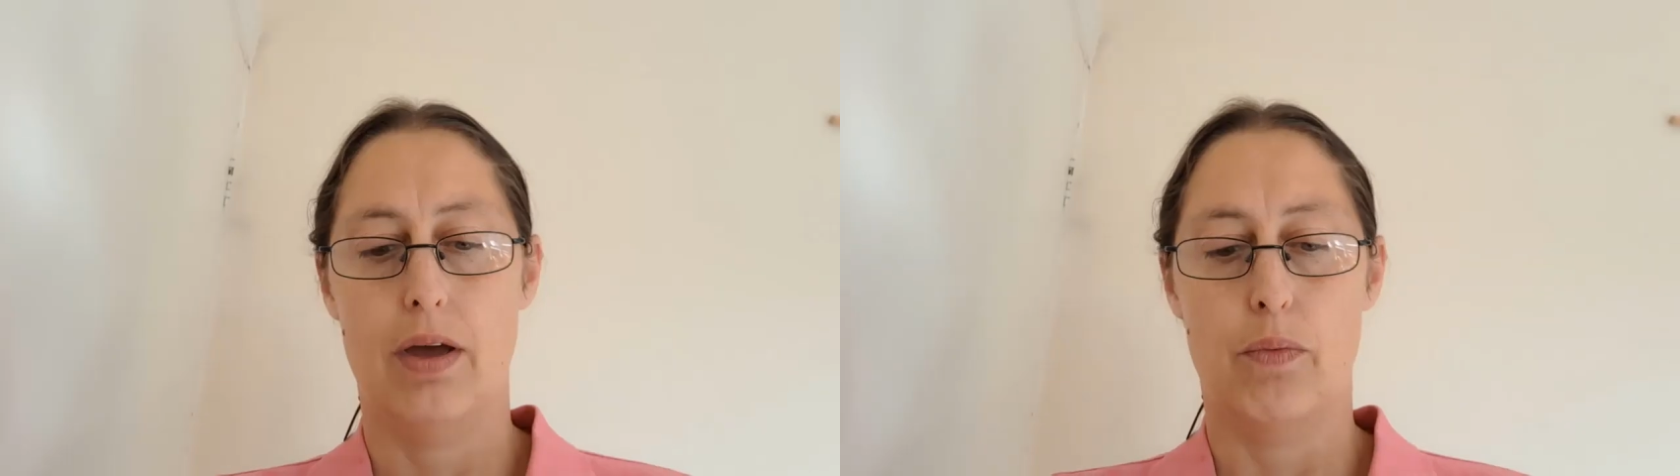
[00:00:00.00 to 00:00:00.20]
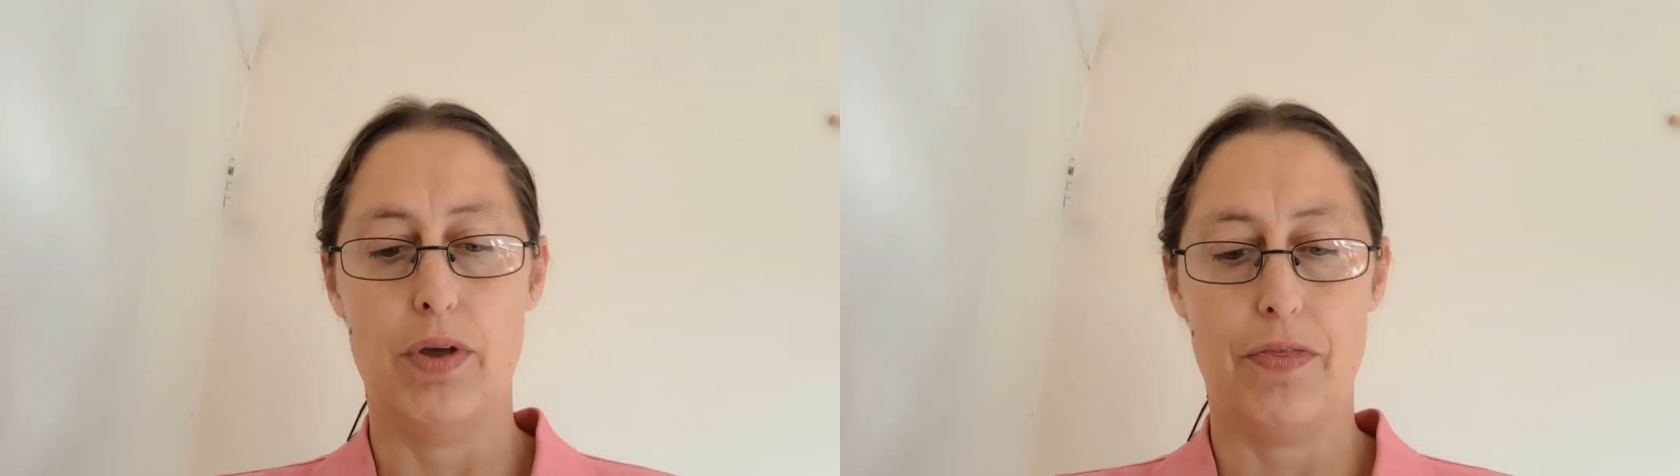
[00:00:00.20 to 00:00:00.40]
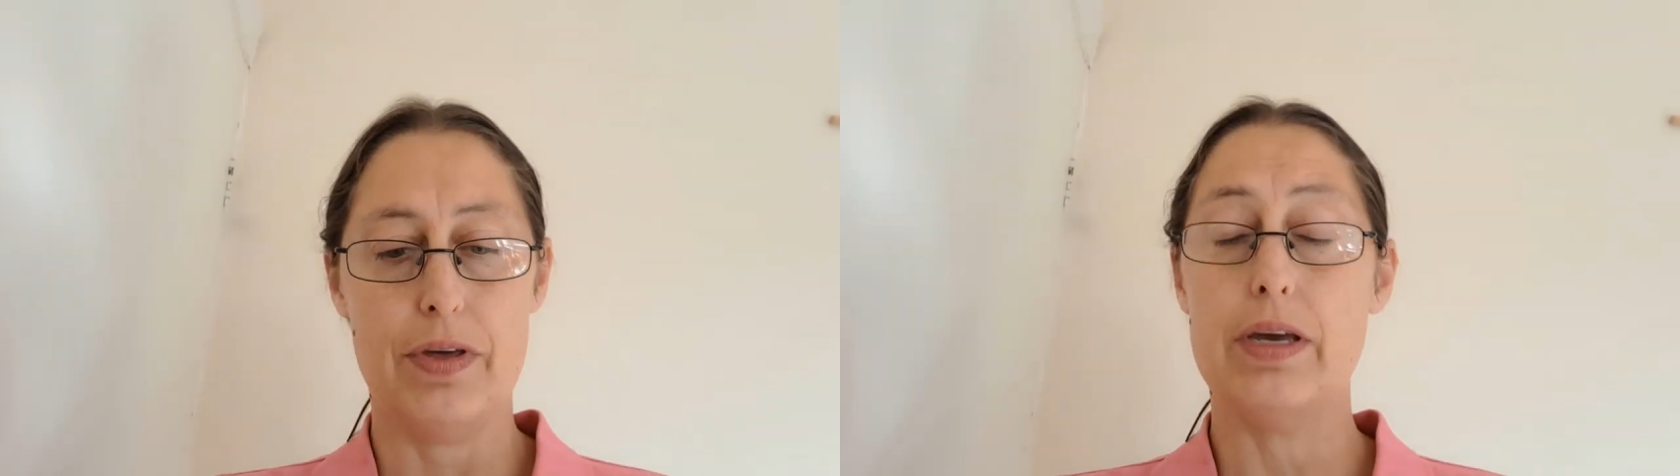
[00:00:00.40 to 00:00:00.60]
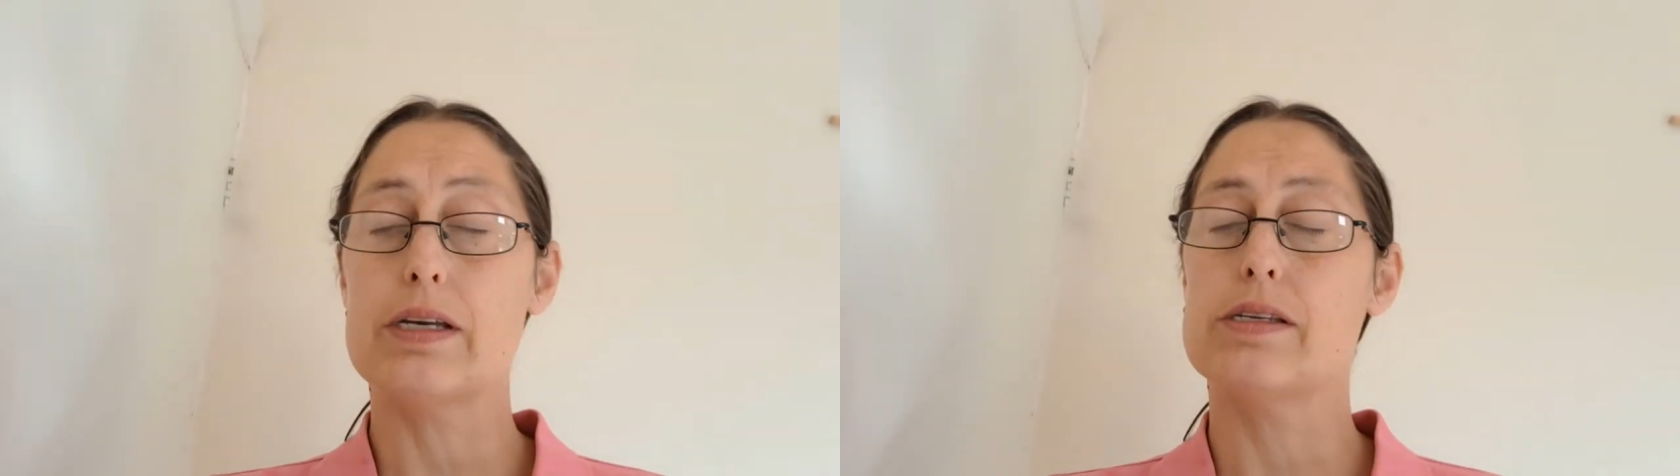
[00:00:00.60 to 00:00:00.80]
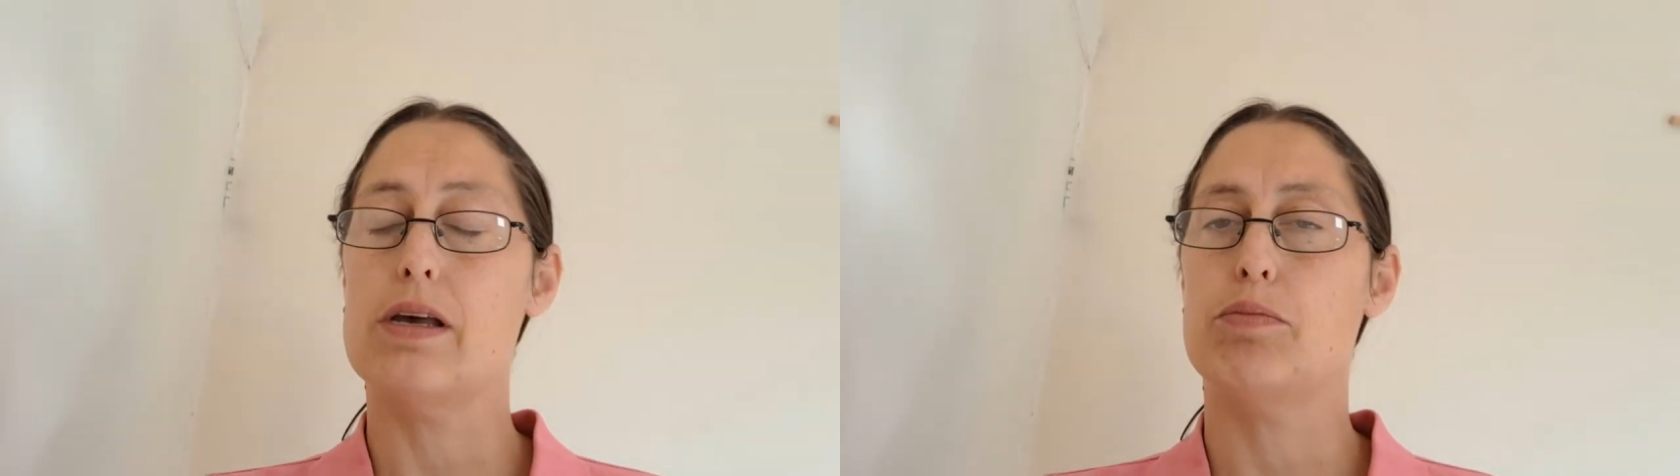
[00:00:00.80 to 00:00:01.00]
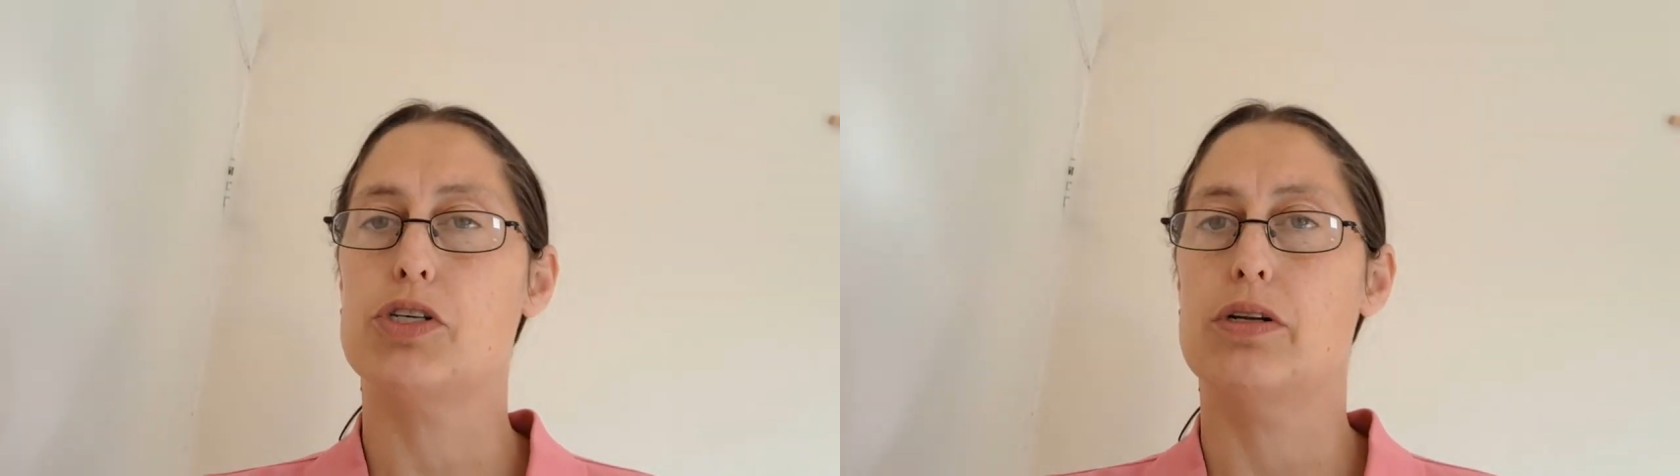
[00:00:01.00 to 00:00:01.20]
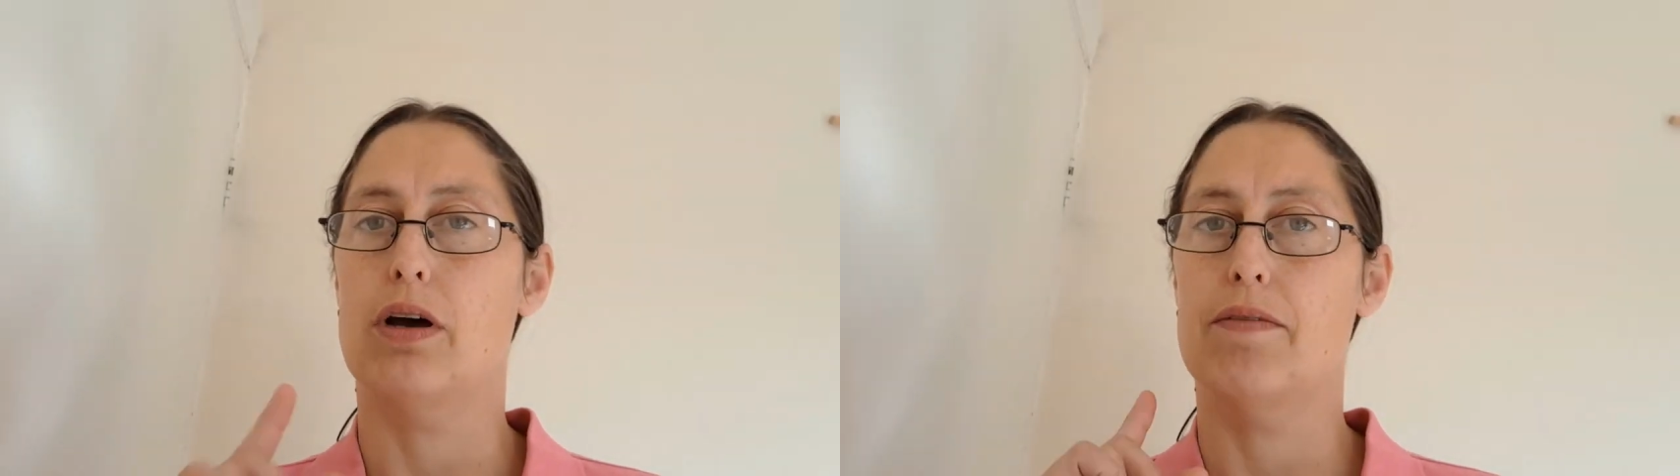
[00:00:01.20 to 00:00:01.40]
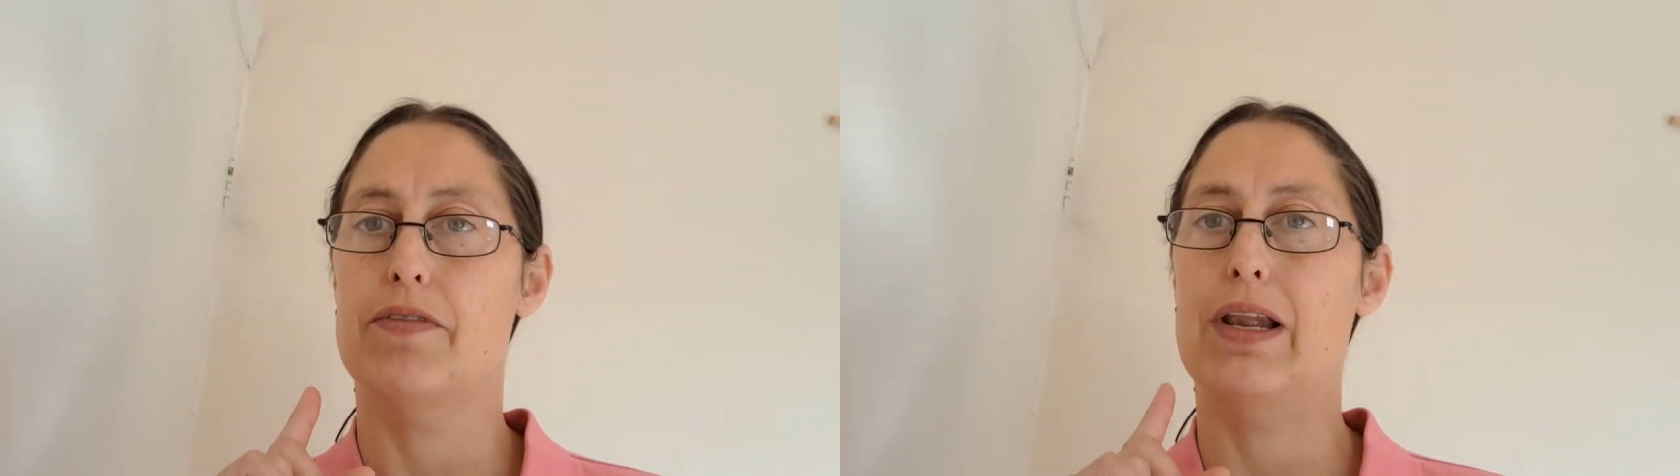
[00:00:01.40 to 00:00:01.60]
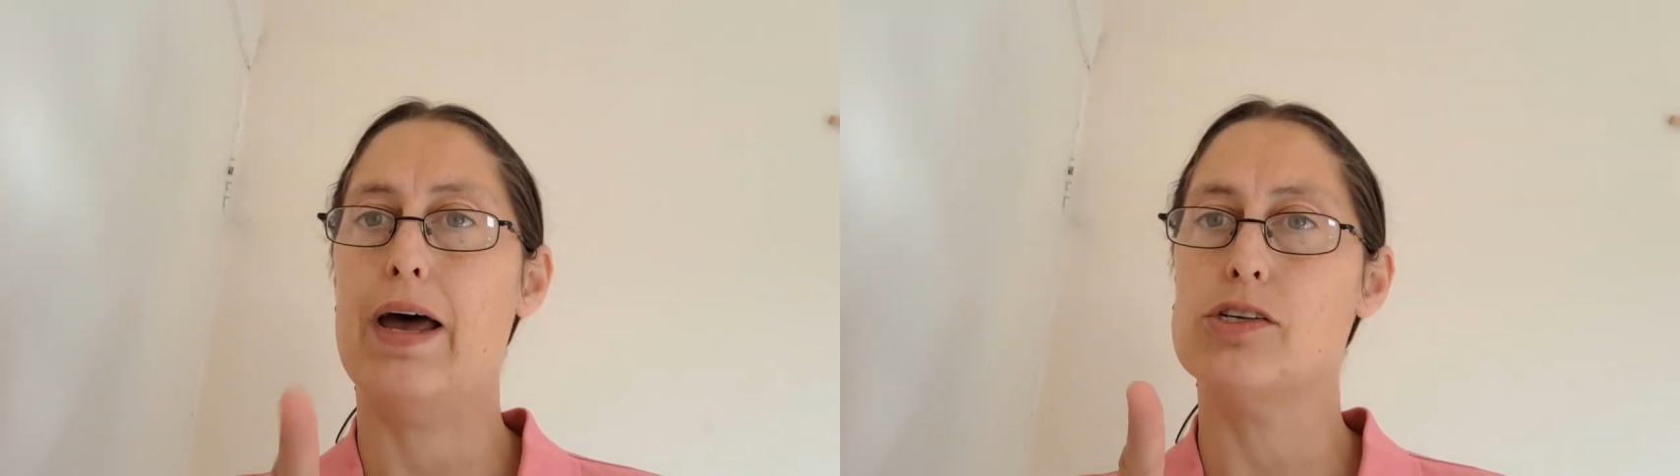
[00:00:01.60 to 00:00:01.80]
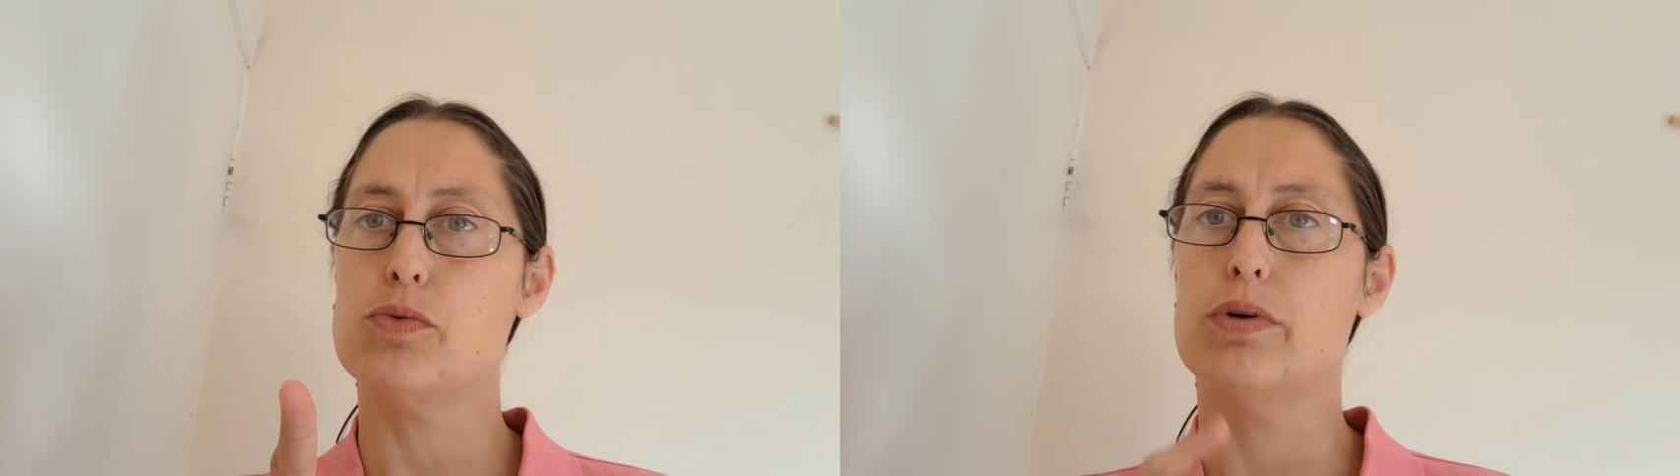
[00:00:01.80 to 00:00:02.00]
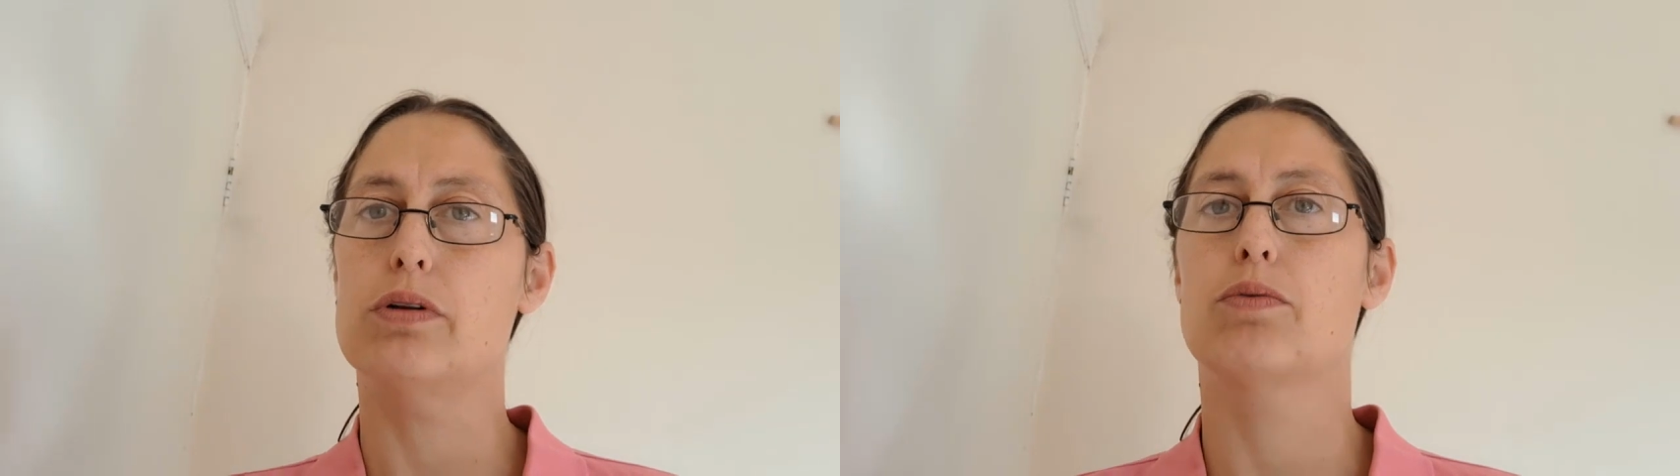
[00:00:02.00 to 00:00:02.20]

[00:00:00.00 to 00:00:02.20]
With the exception of the last one,